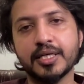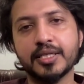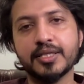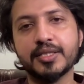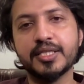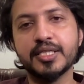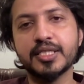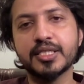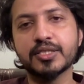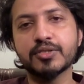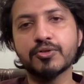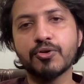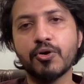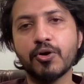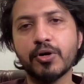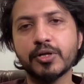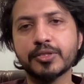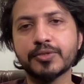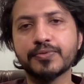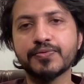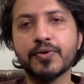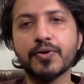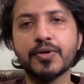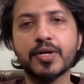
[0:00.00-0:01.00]
This
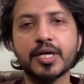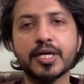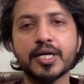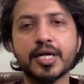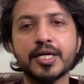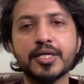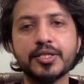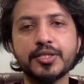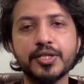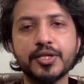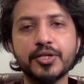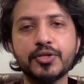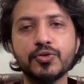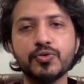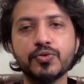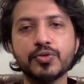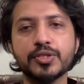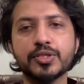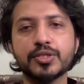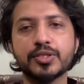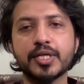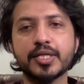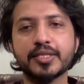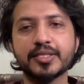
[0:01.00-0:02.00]
calls for a
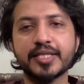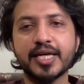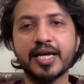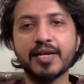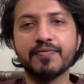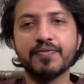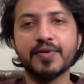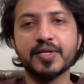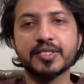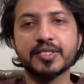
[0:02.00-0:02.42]
continuous self